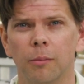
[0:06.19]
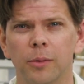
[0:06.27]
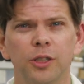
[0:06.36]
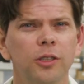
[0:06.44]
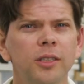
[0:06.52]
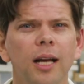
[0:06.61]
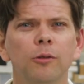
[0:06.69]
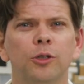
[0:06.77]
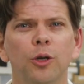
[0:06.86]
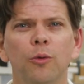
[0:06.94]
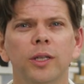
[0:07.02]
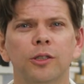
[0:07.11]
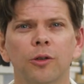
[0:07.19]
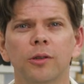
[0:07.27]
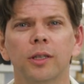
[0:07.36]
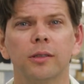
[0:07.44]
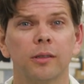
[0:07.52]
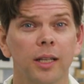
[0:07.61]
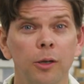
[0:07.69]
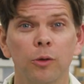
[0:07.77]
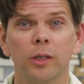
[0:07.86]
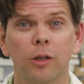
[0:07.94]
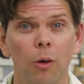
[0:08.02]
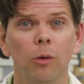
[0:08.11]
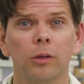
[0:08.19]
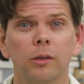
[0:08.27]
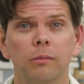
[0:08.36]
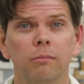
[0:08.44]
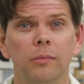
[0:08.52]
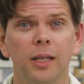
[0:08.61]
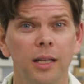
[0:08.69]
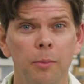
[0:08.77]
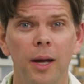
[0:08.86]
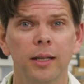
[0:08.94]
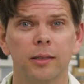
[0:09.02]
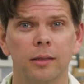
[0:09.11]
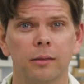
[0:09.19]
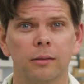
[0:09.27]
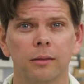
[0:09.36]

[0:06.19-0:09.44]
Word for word: But just how do we turn this liquid gold into medicine?